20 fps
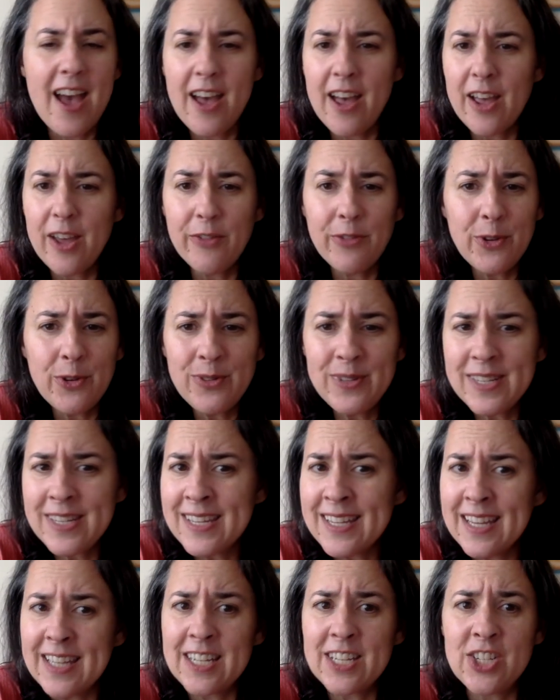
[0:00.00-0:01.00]
If you
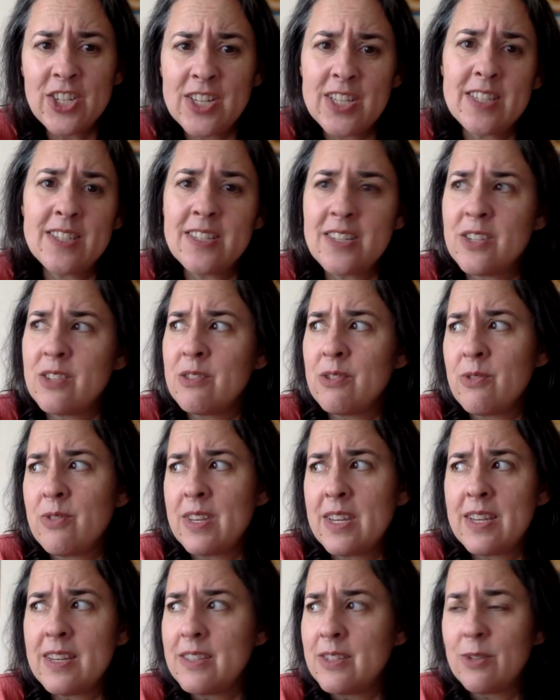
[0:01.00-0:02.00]
didn't get a chance to
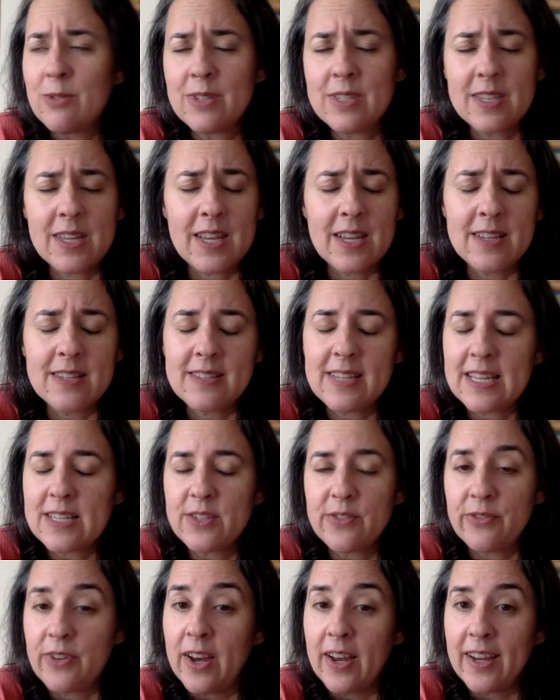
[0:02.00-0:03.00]
do those things, that's
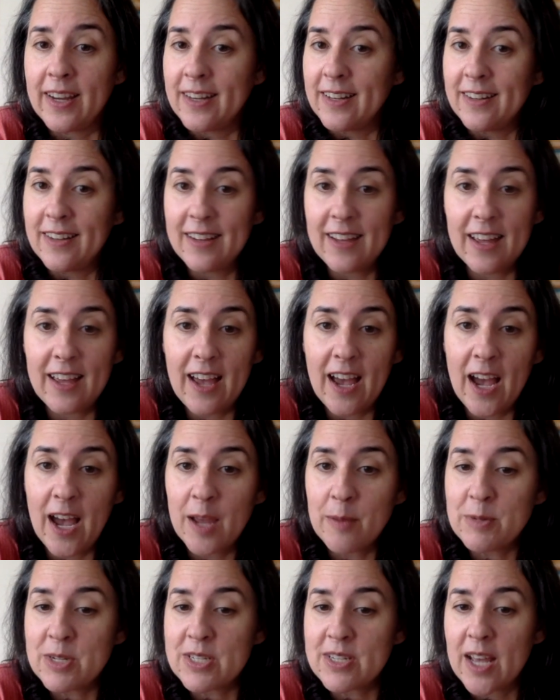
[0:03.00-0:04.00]
fine.
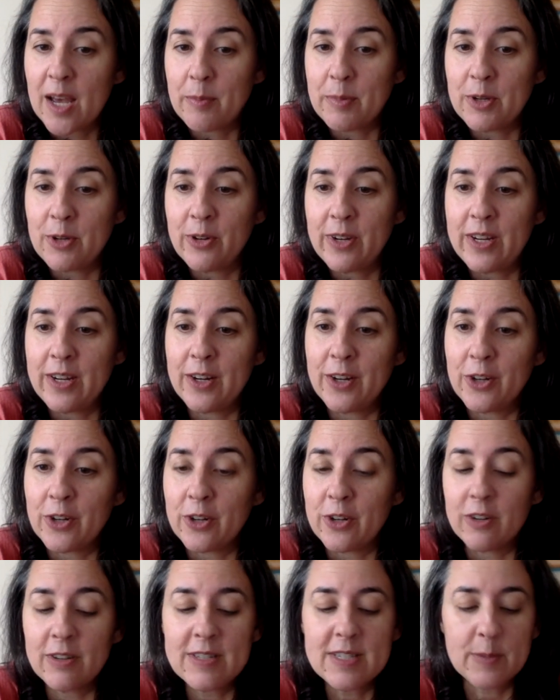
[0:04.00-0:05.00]
I'm just happy you're
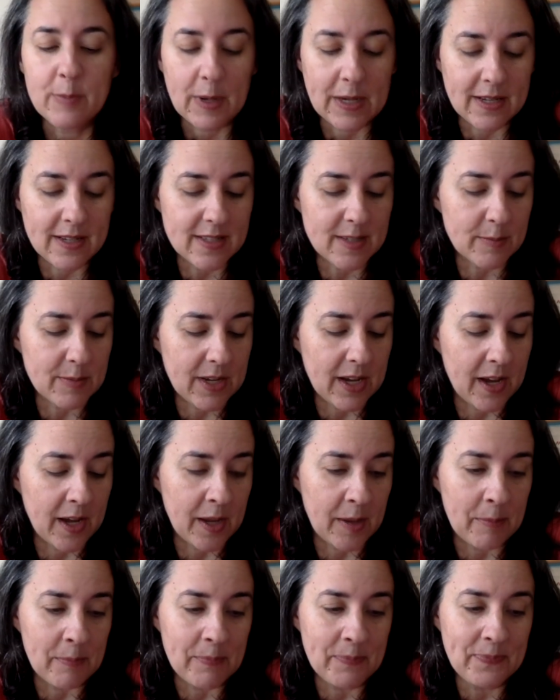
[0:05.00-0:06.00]
here, spending some
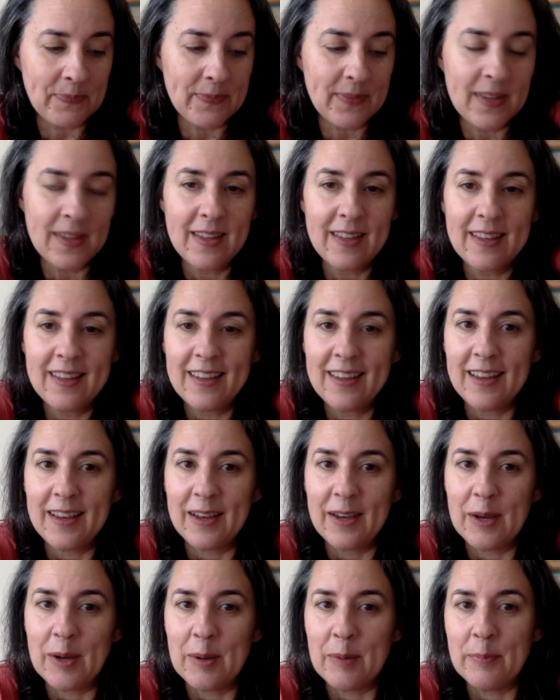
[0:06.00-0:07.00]
time.
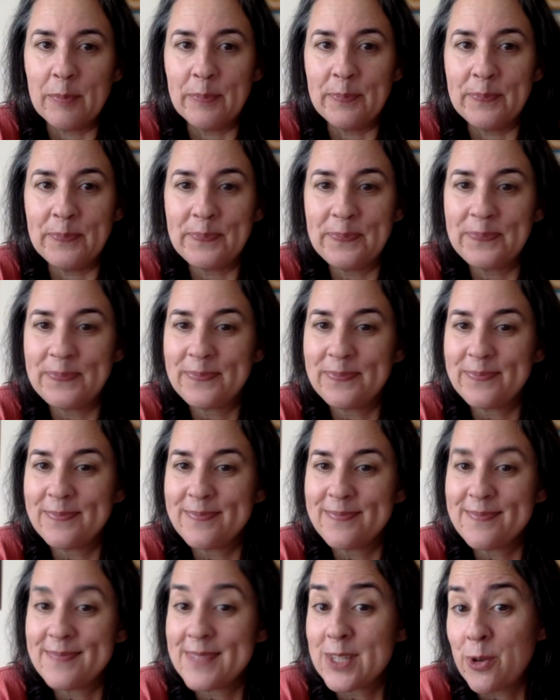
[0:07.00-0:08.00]
Um,
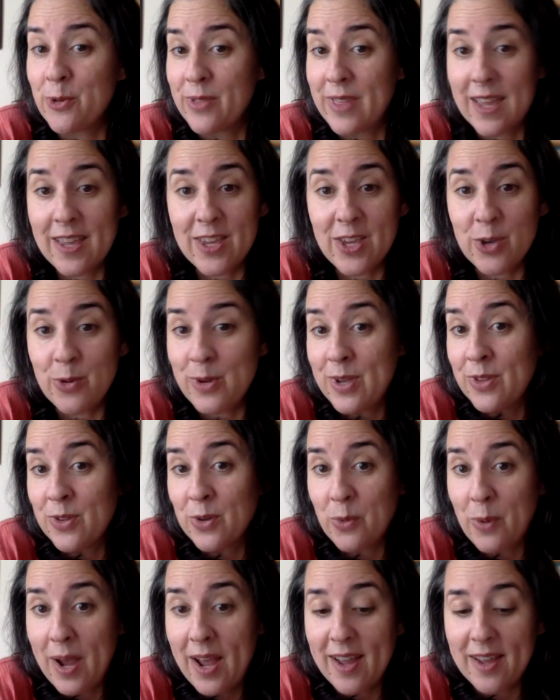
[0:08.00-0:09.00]
so thank you either
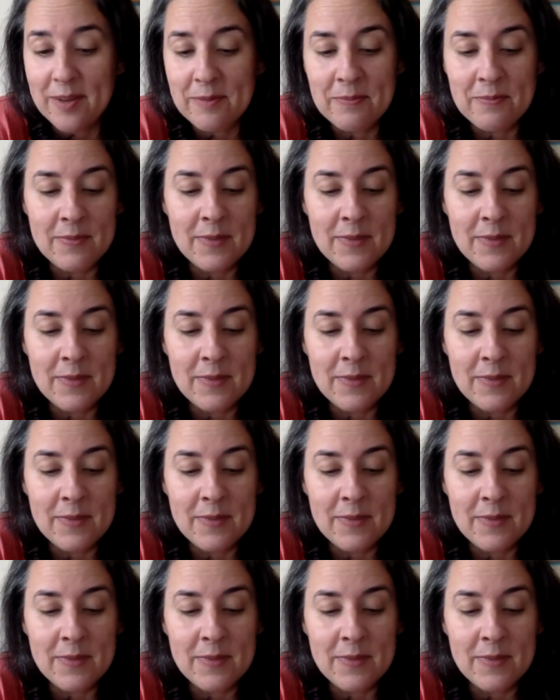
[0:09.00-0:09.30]
way.